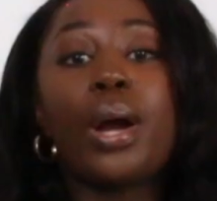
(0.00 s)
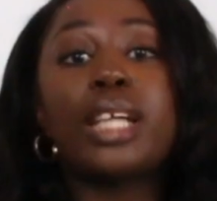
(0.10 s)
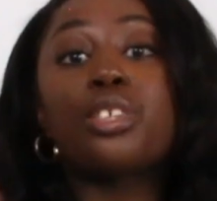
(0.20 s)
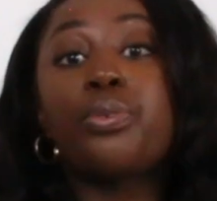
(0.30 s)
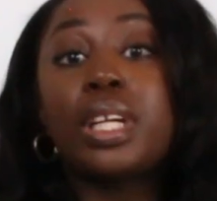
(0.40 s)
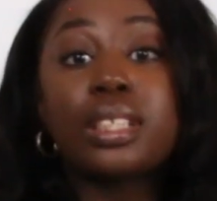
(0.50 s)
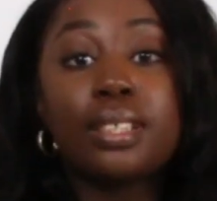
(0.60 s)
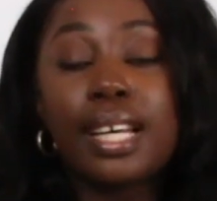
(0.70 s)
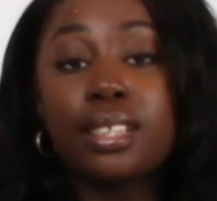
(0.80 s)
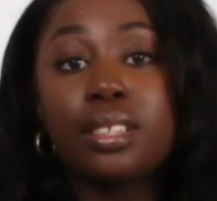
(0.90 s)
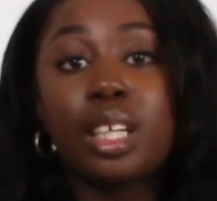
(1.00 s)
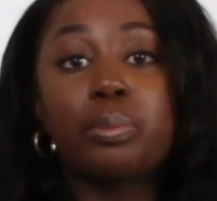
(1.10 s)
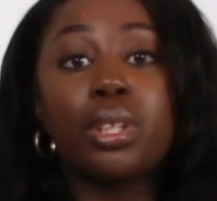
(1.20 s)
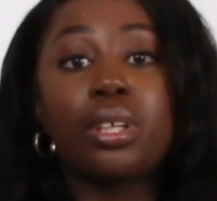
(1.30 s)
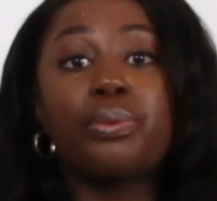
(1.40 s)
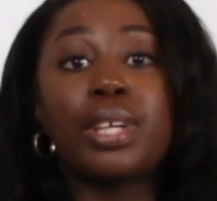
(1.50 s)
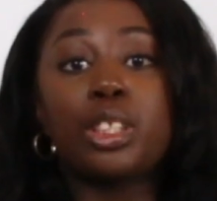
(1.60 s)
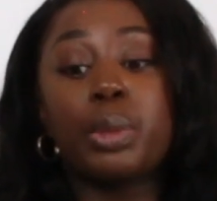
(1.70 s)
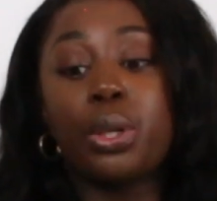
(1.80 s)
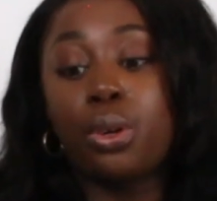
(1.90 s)
Okay, so for this next step, the
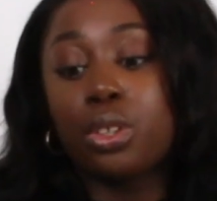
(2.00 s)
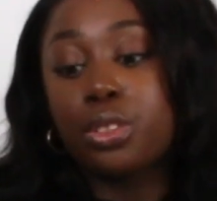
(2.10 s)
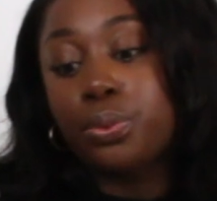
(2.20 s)
recipe calls